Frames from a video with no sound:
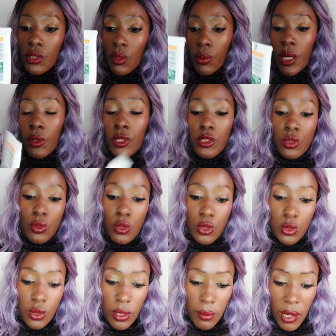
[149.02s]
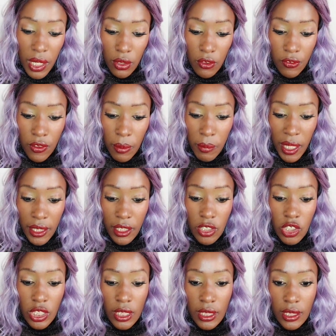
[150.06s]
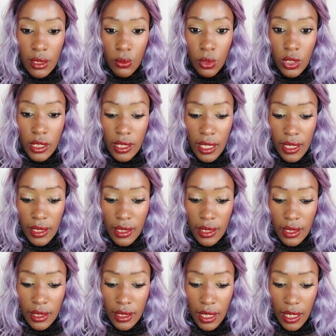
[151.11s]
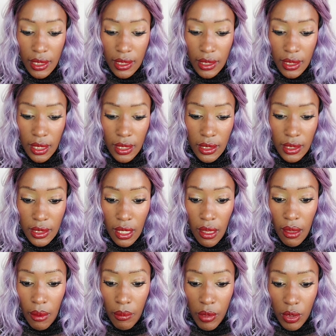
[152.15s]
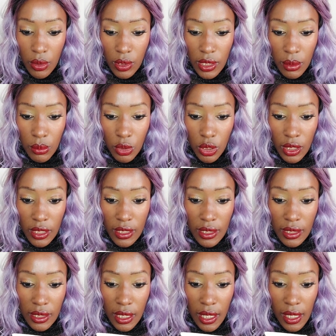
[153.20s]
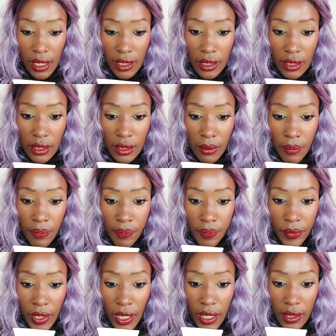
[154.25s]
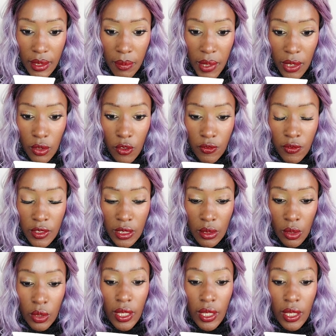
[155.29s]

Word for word: So we are going to go to the back of the package and see what that star says because I'm sure the star is at the back of the,